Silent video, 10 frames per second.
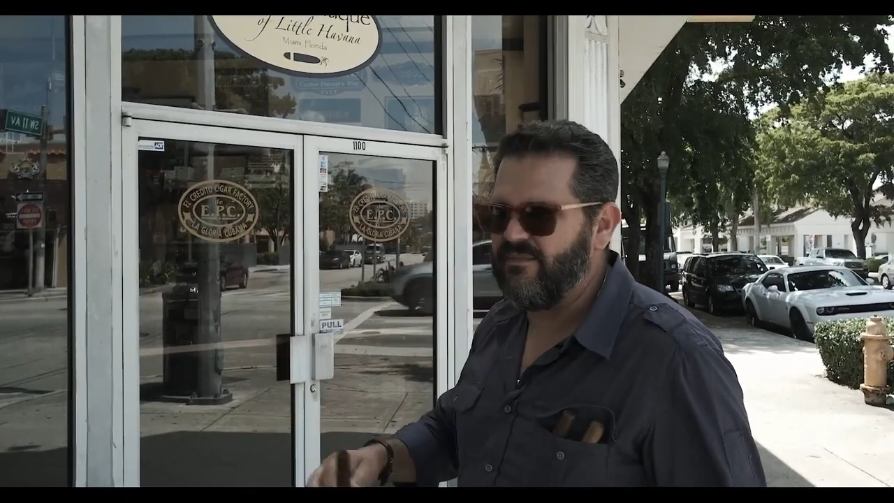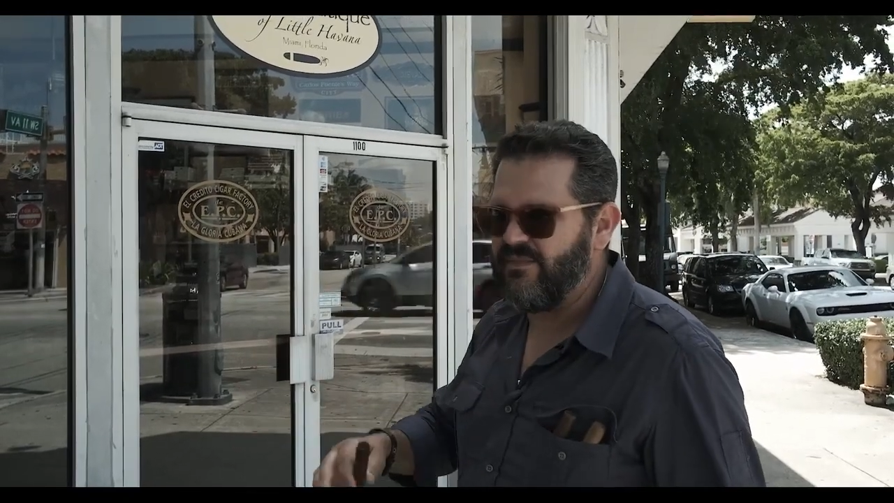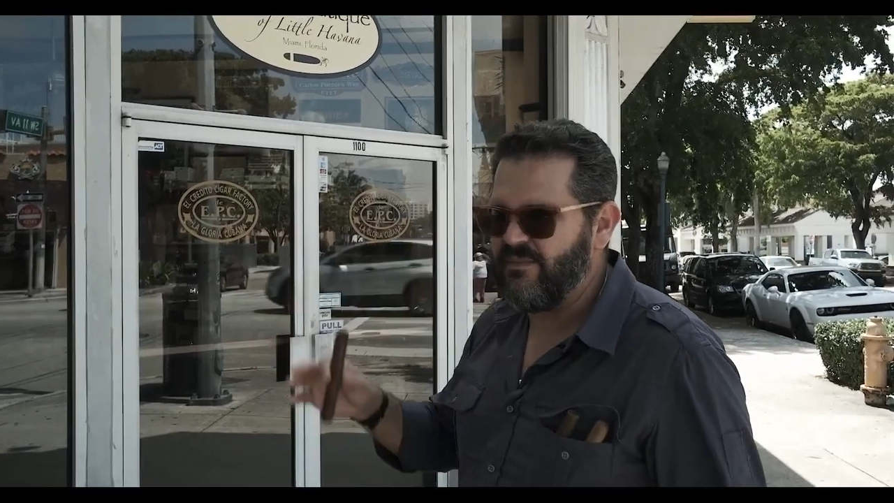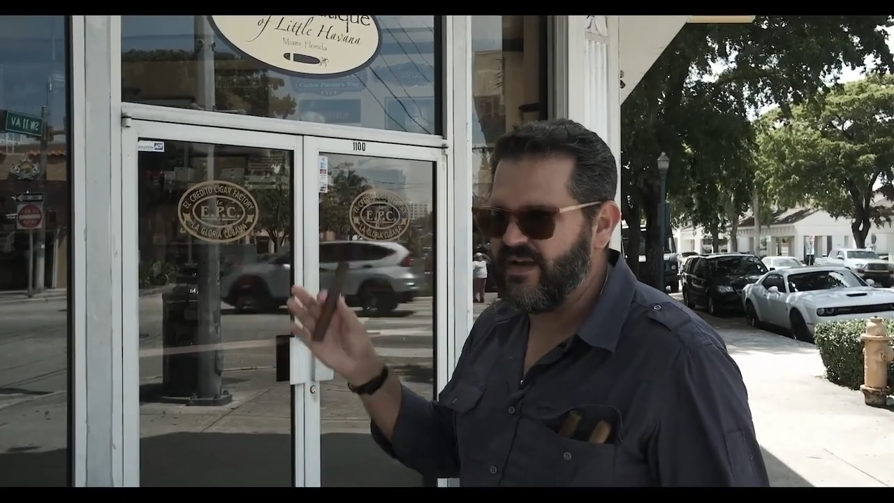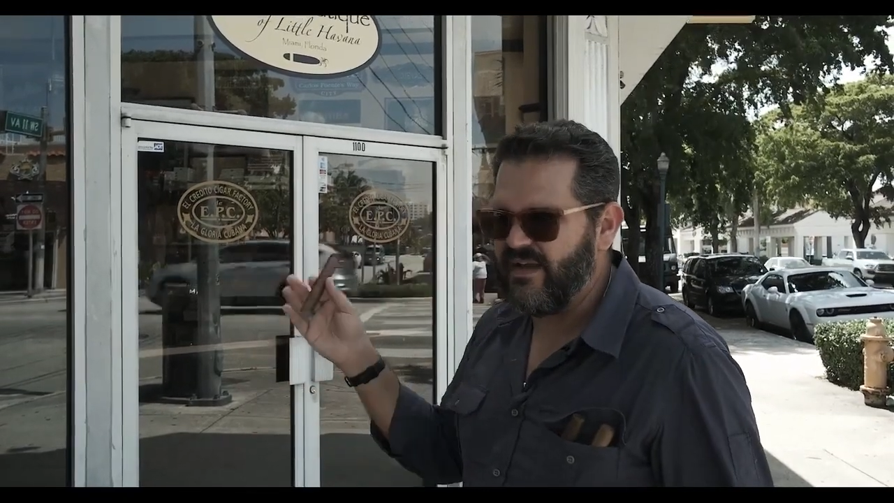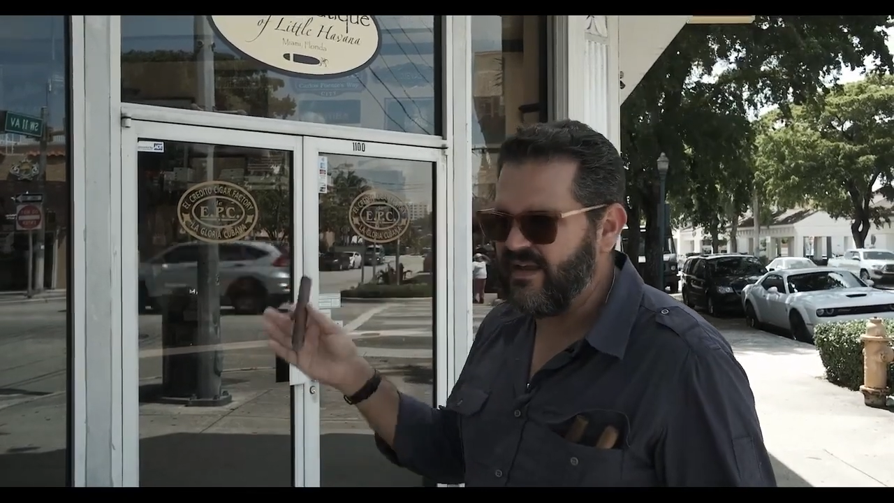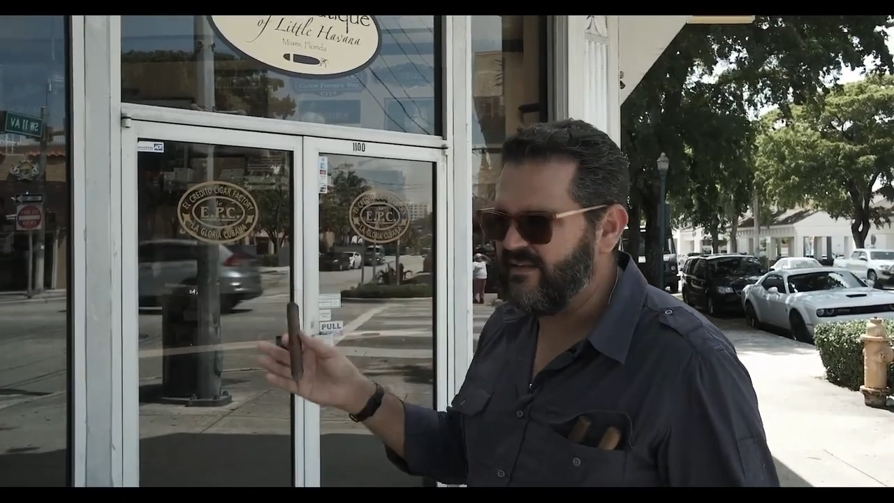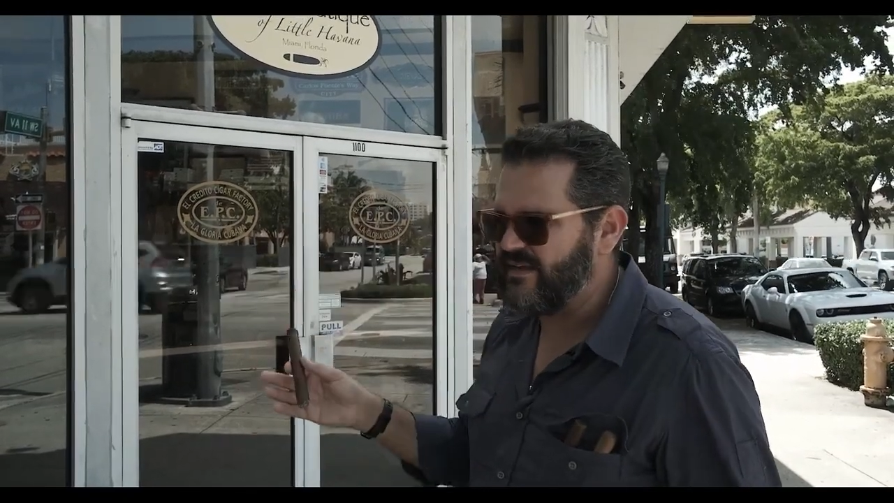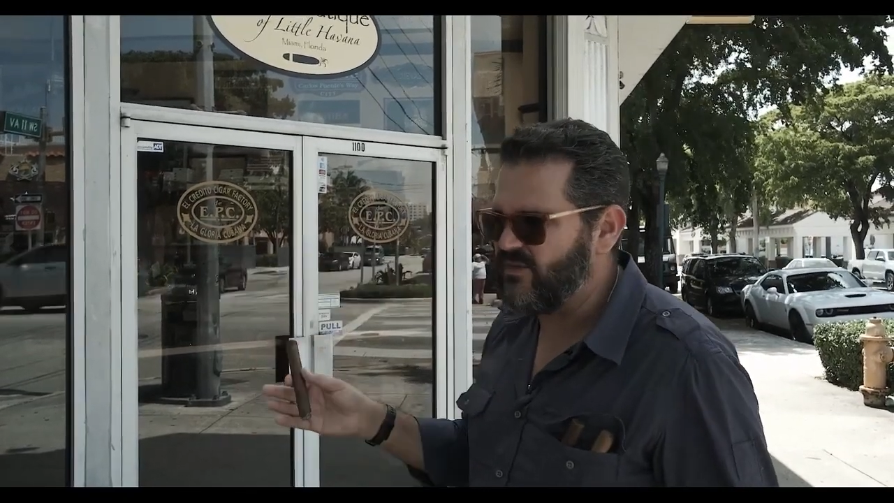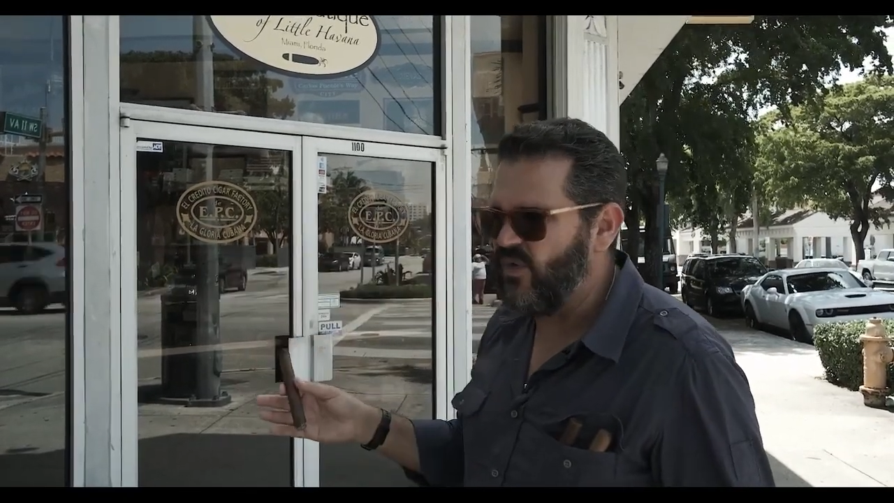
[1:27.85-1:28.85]
they might have had
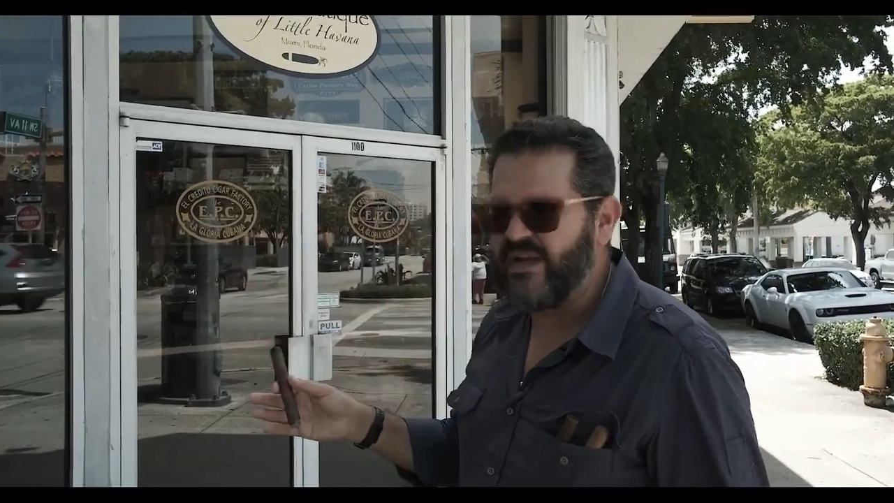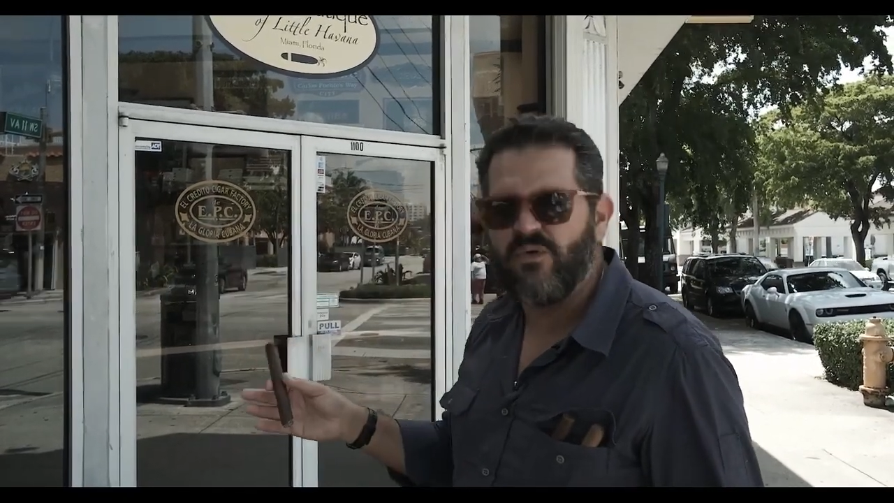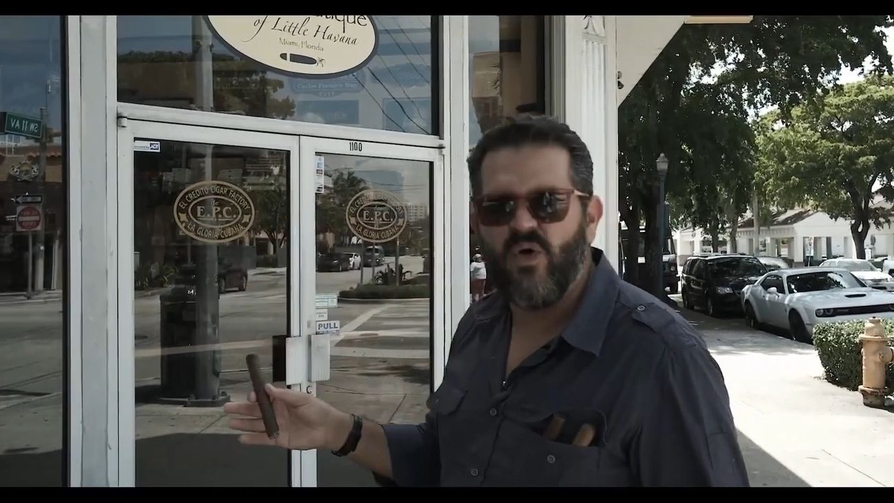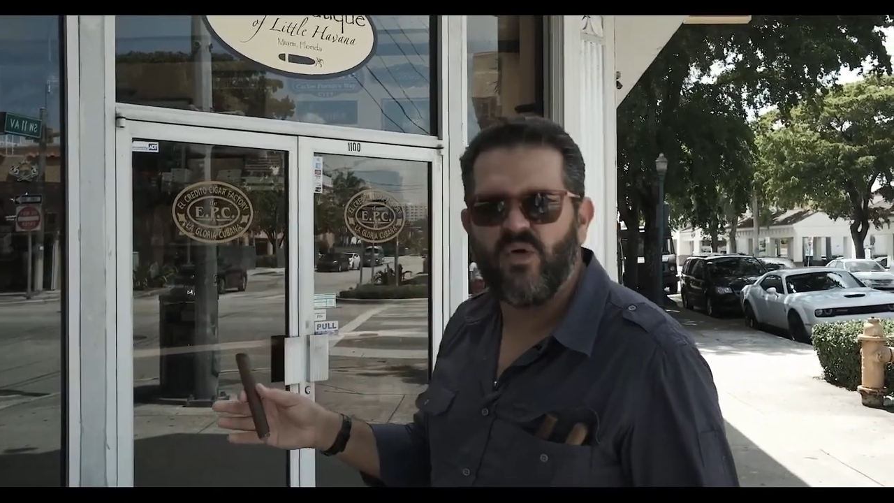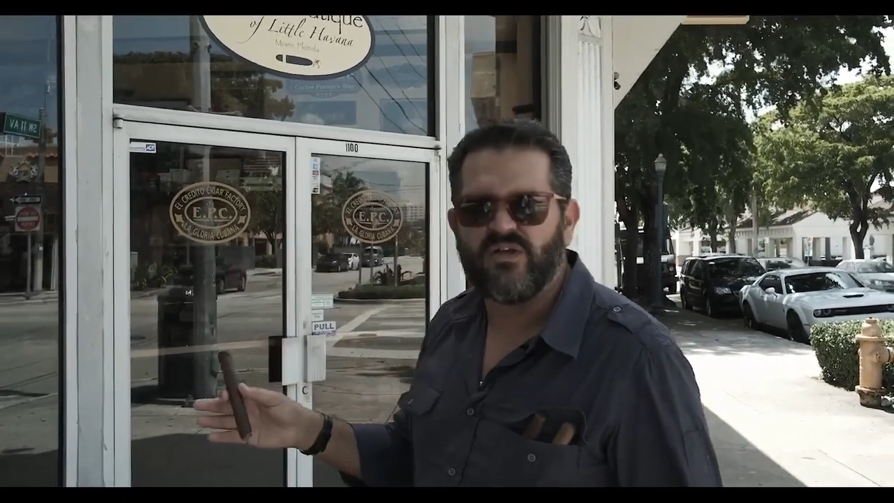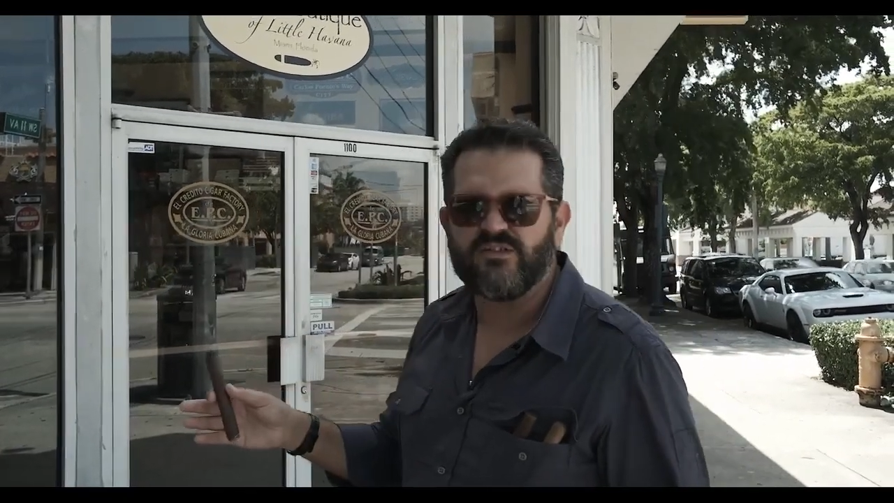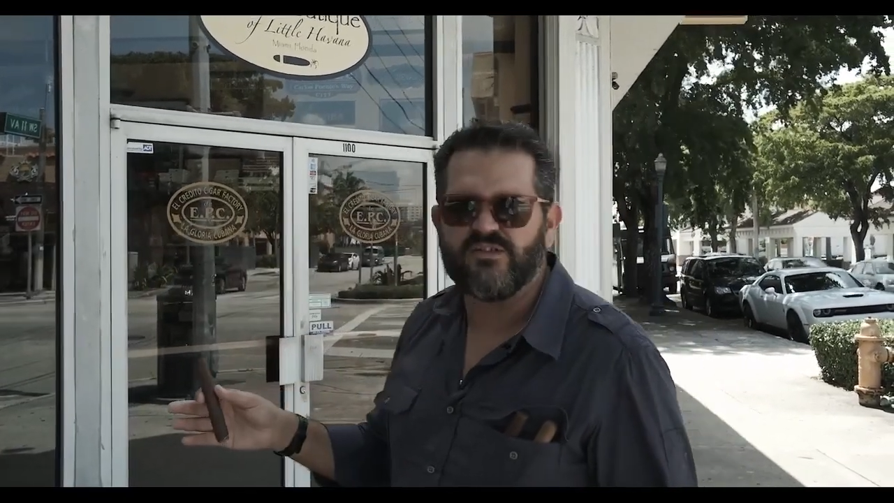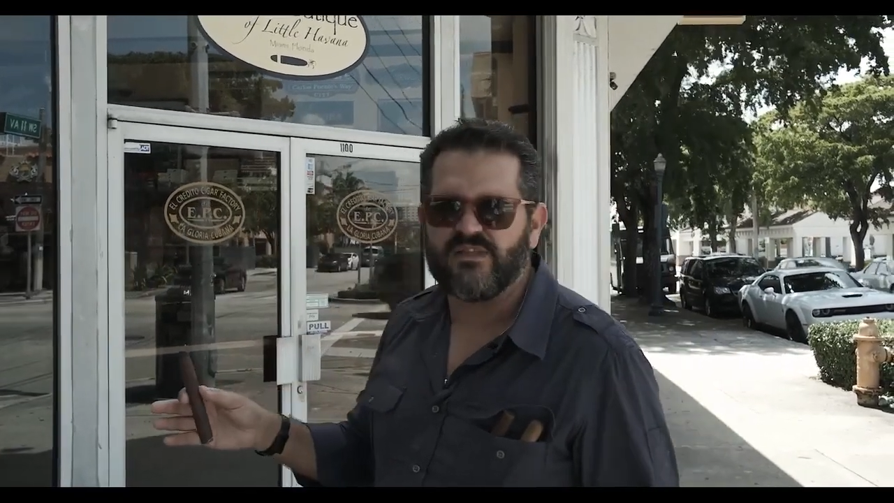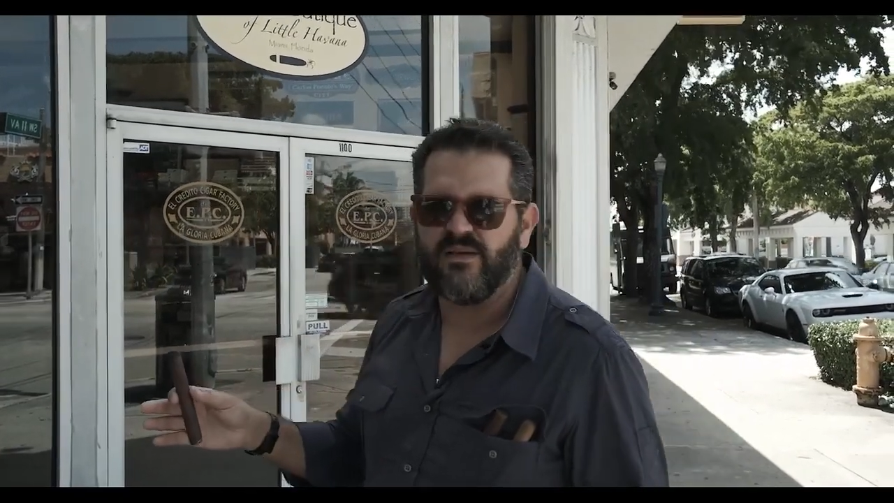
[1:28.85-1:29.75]
like 20 rollers or